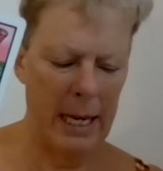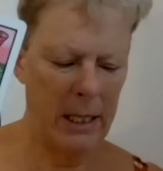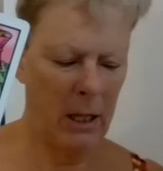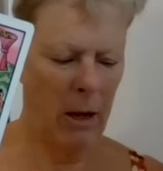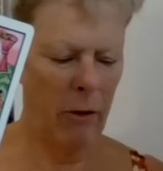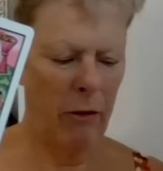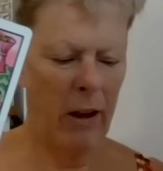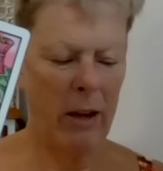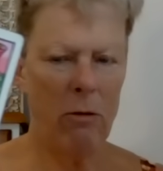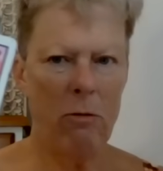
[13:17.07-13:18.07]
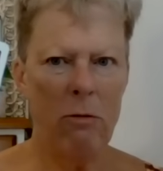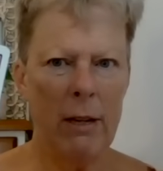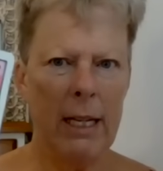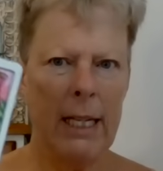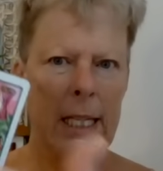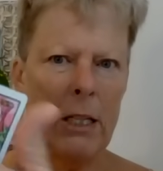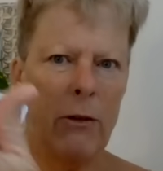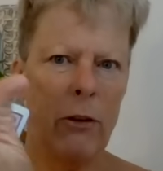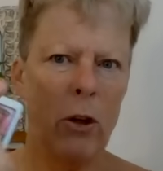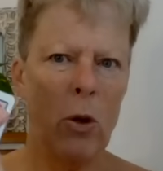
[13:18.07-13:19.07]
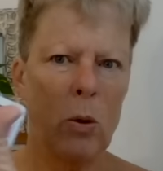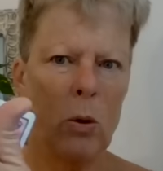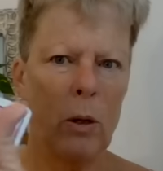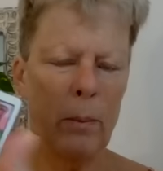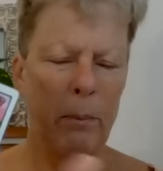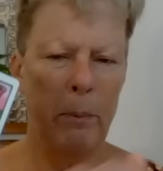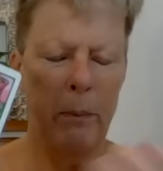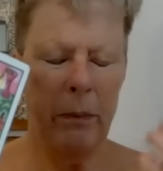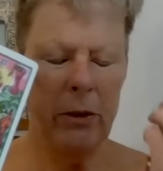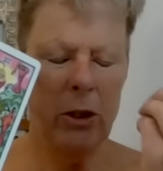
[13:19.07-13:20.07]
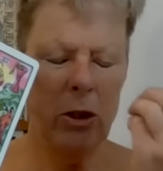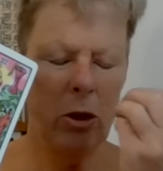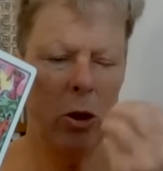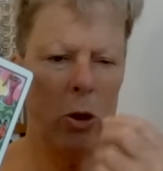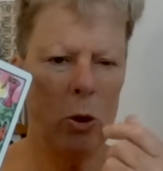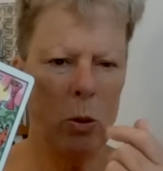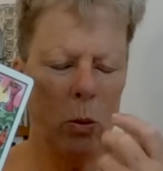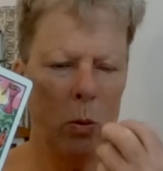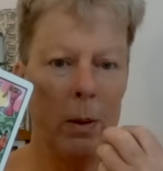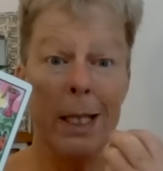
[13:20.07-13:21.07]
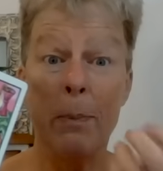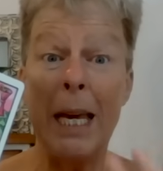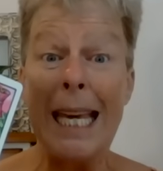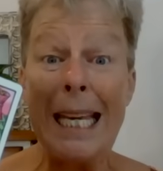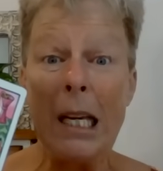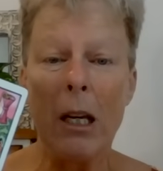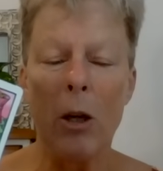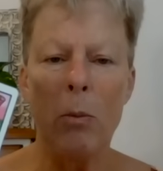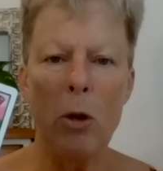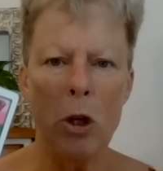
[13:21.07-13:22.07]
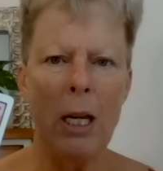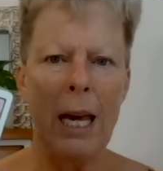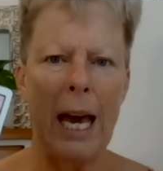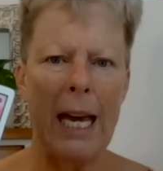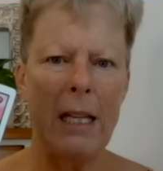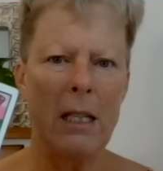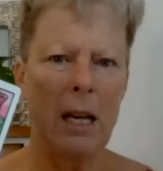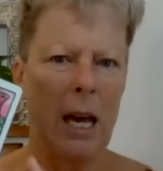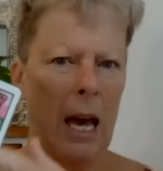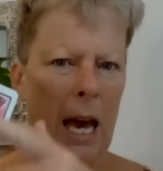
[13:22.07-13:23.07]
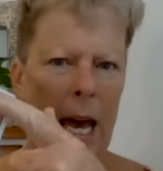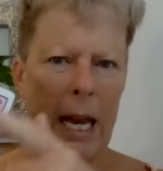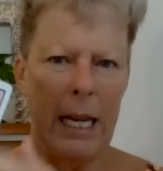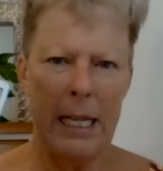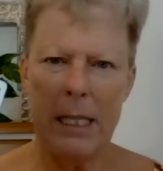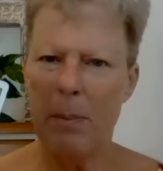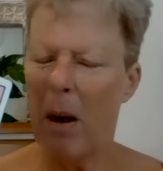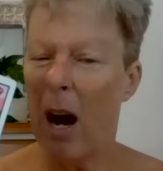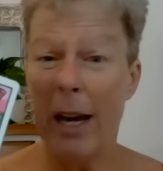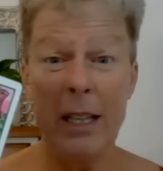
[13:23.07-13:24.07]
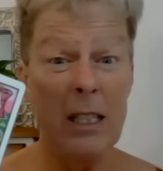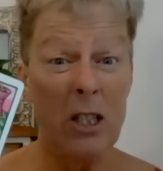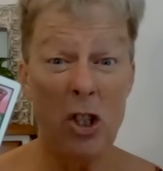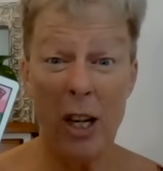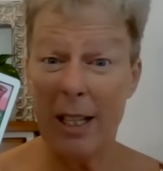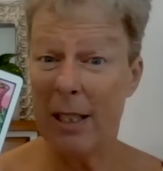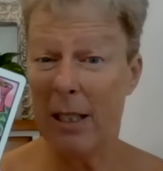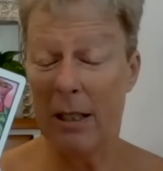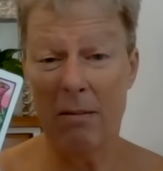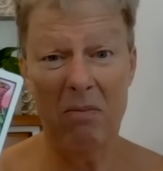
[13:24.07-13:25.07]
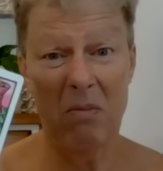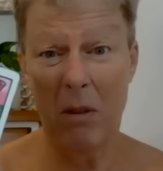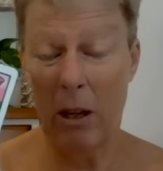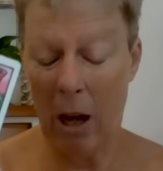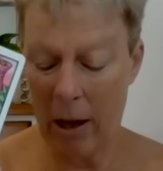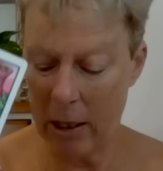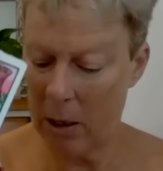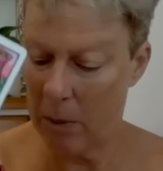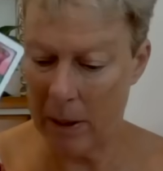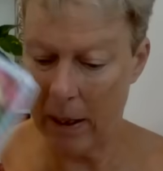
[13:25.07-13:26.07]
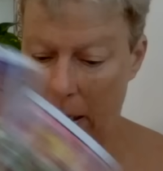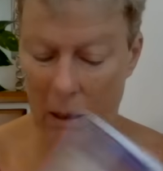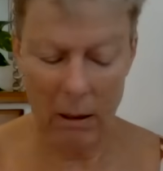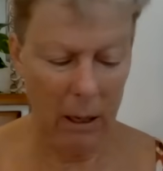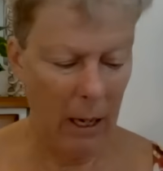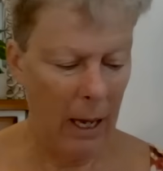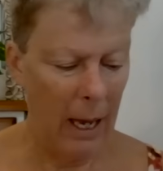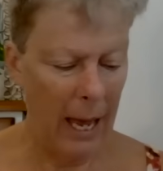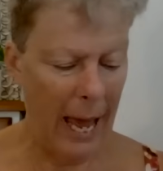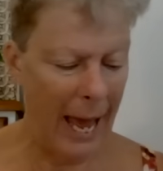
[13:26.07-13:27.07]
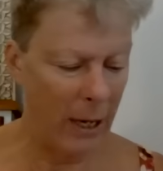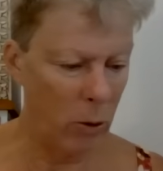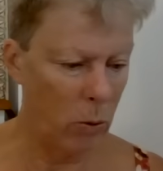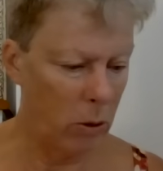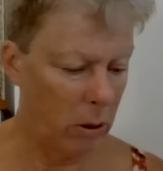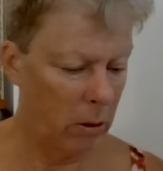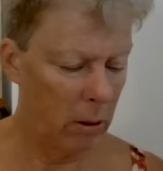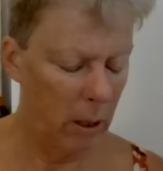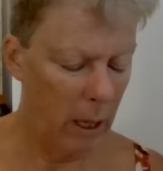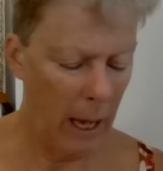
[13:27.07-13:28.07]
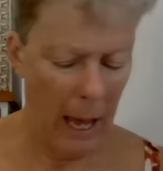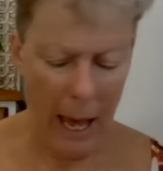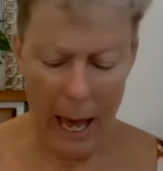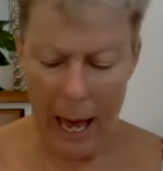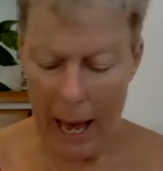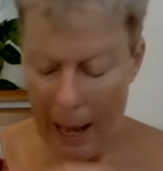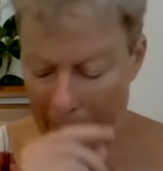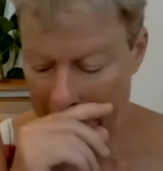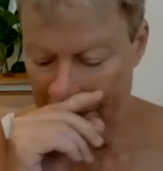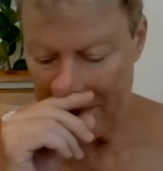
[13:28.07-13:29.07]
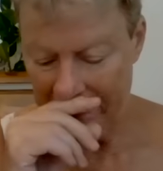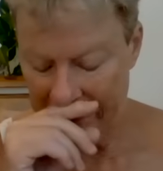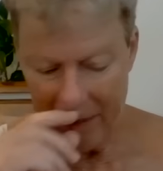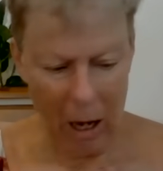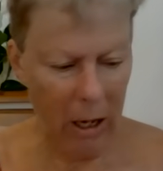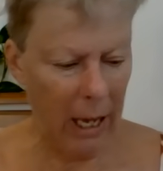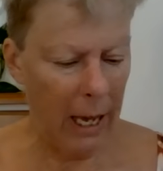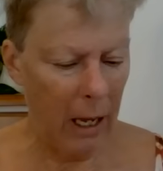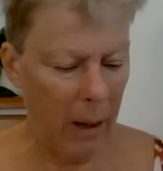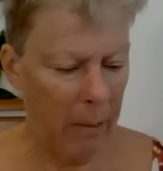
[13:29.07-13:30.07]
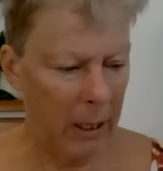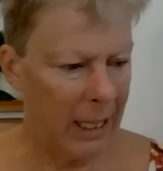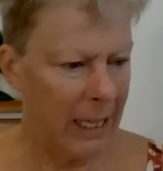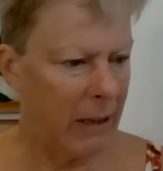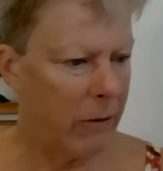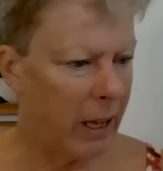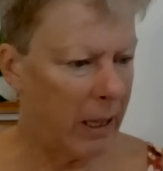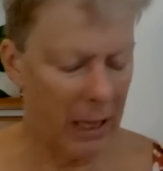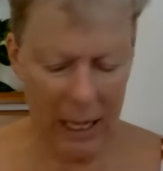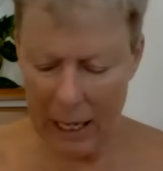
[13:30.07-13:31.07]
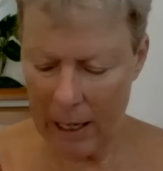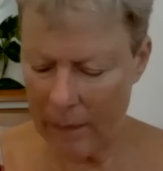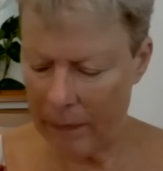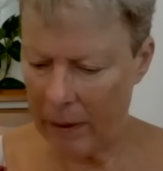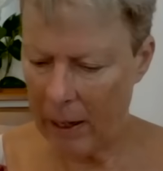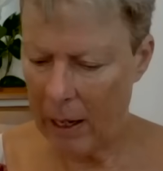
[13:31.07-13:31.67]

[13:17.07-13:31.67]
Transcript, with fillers: He's going to find it really difficult to speak, communicate, and his mind is just going to be addled. Um, okay, I'm going to leave that there.